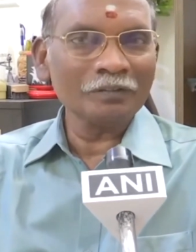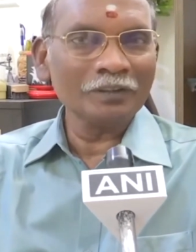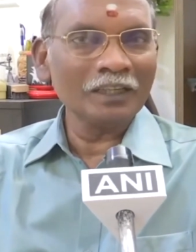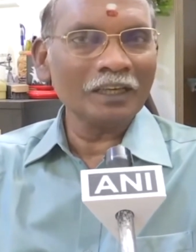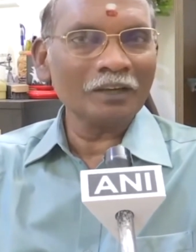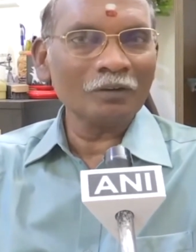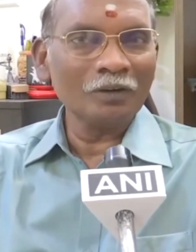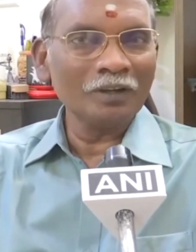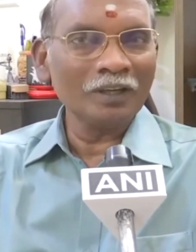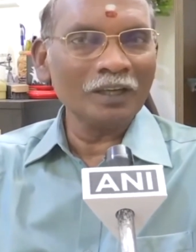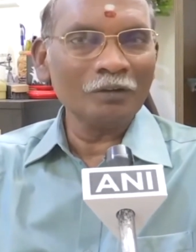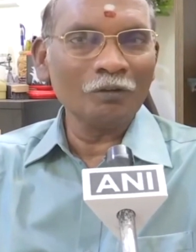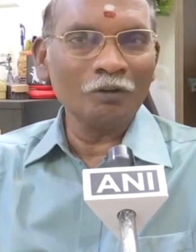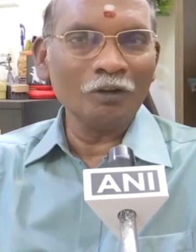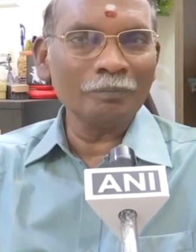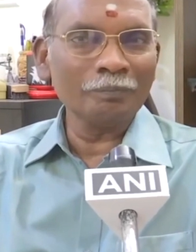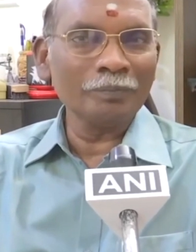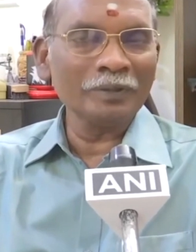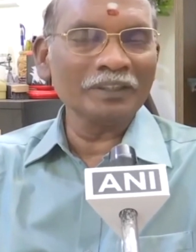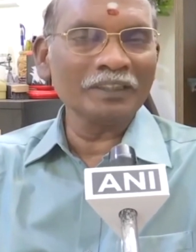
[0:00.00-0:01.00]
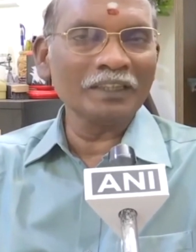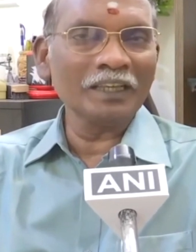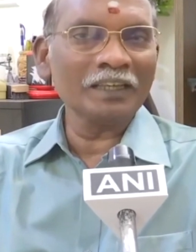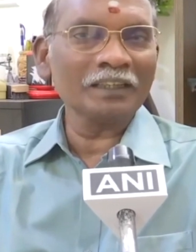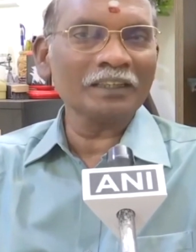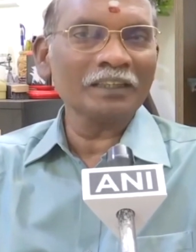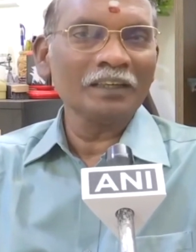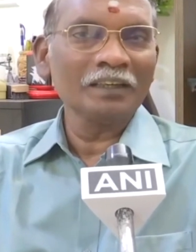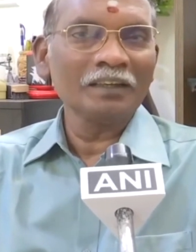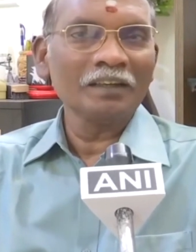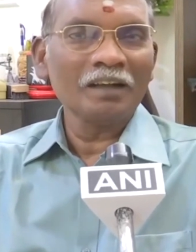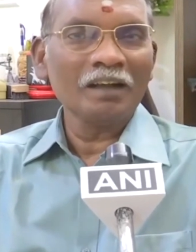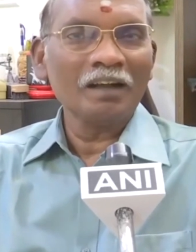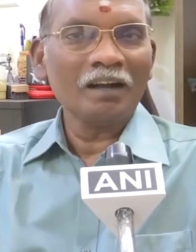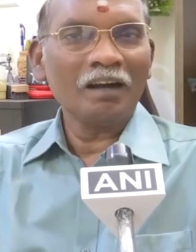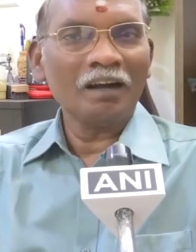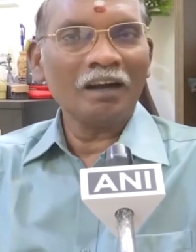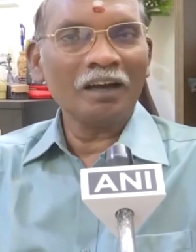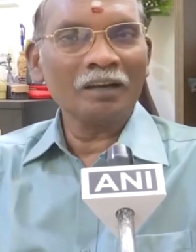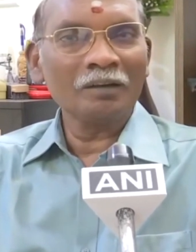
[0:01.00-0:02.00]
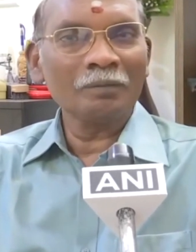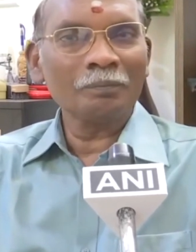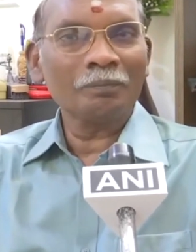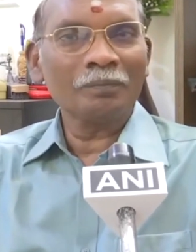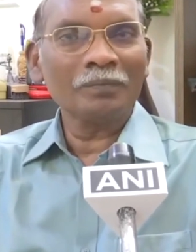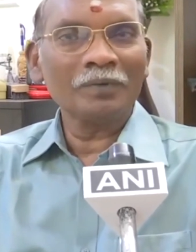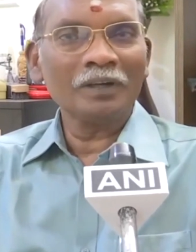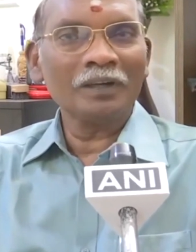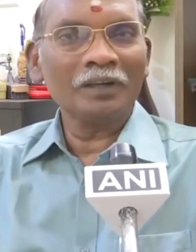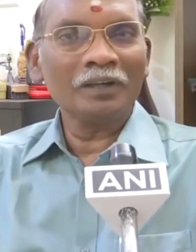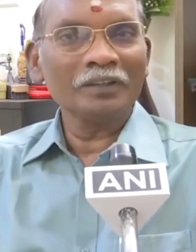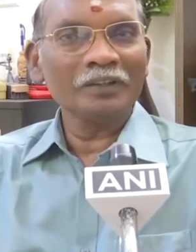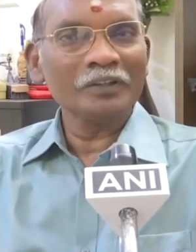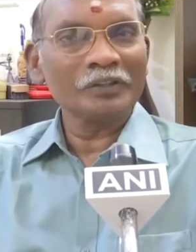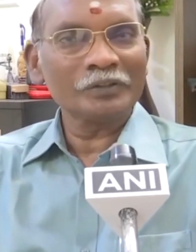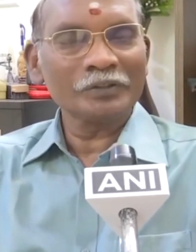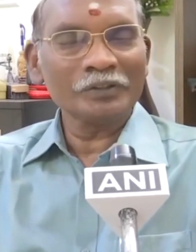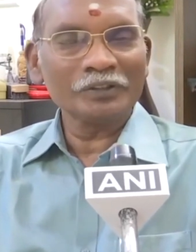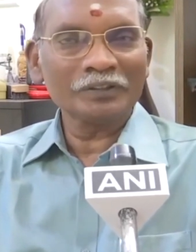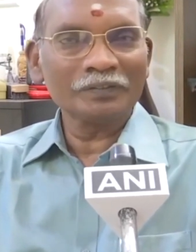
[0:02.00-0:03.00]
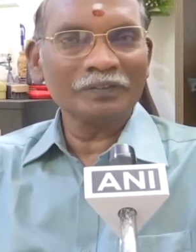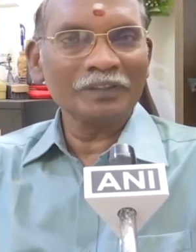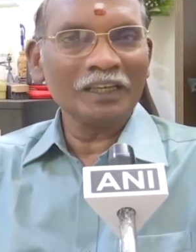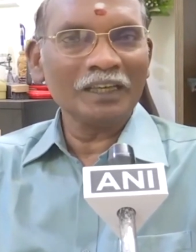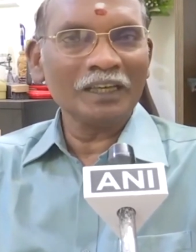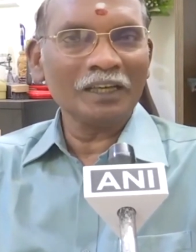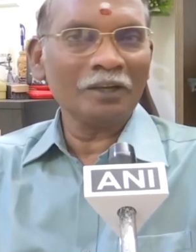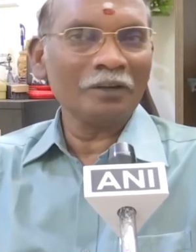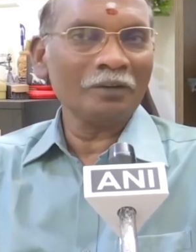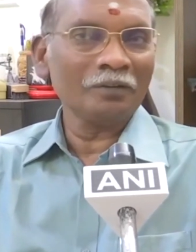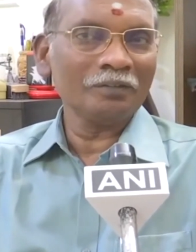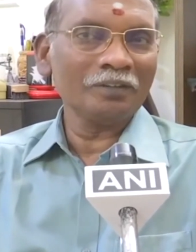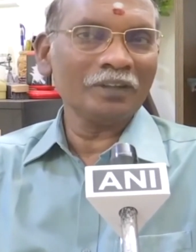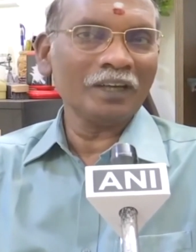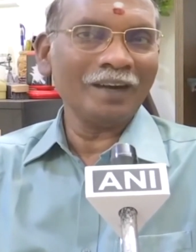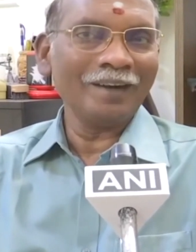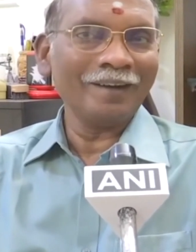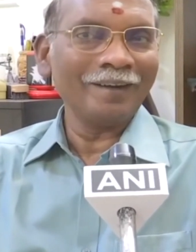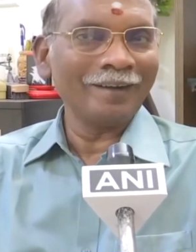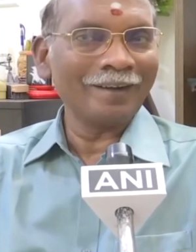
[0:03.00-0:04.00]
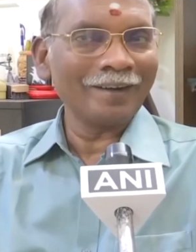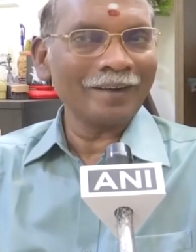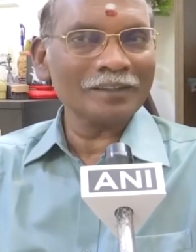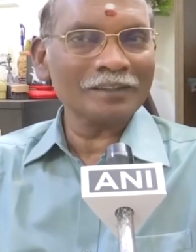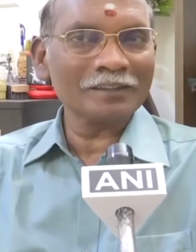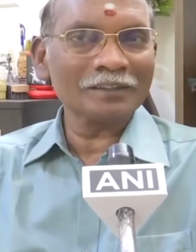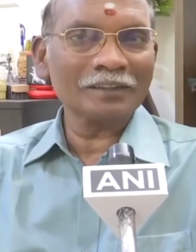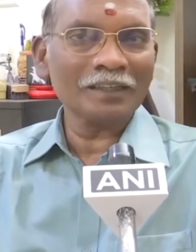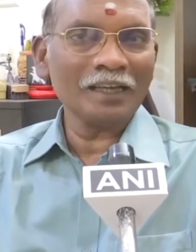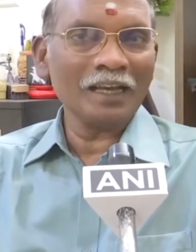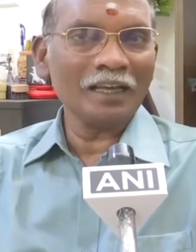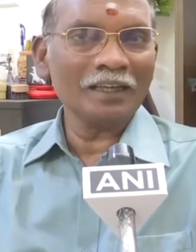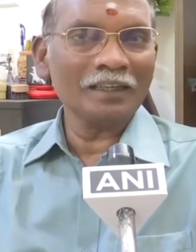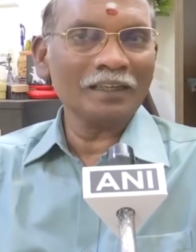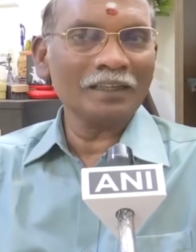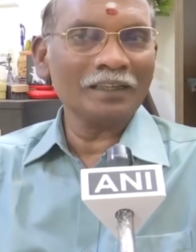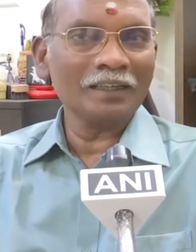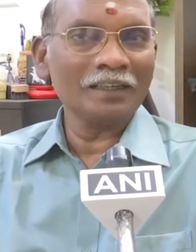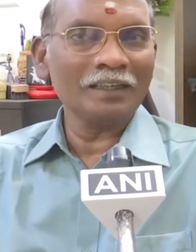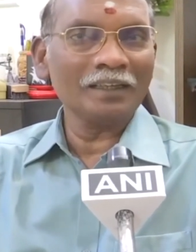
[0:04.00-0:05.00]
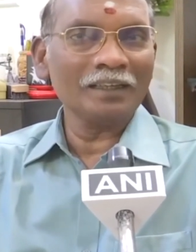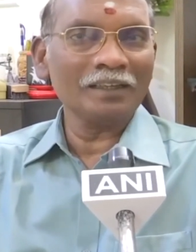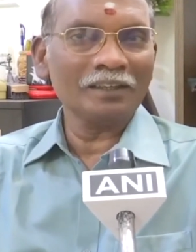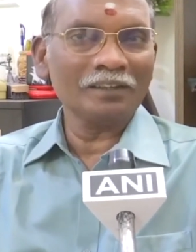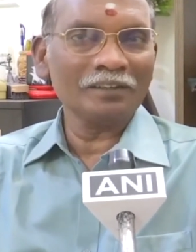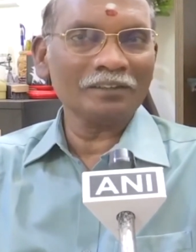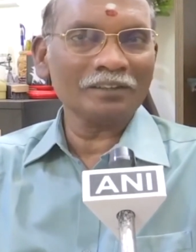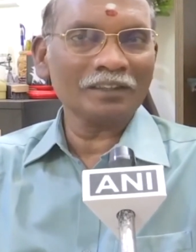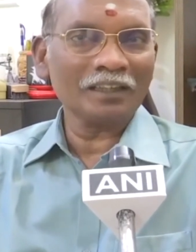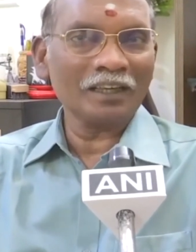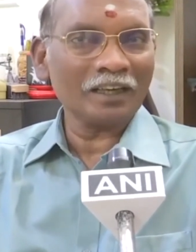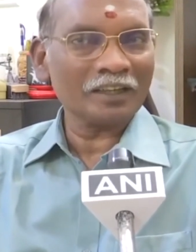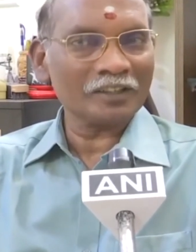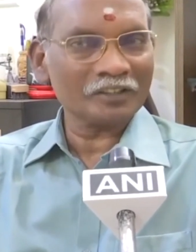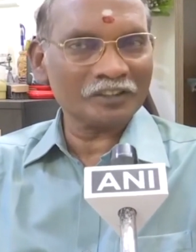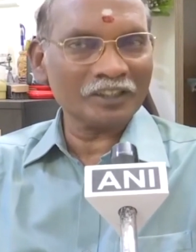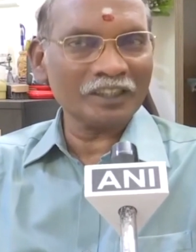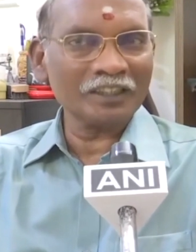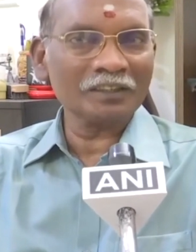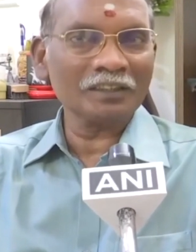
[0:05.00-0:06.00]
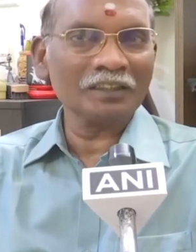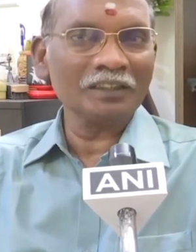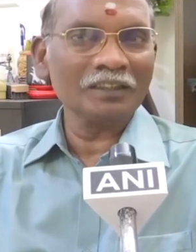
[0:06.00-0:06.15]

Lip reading: We are only hoping that all issues we have addressed and corrected,